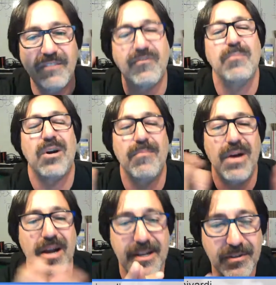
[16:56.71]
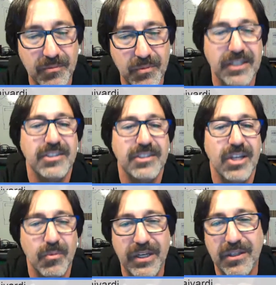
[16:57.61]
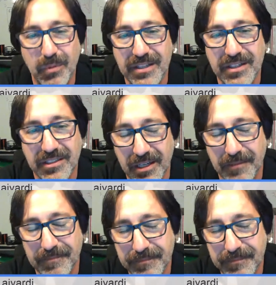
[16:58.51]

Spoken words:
thing from our mind was that we could win this thing.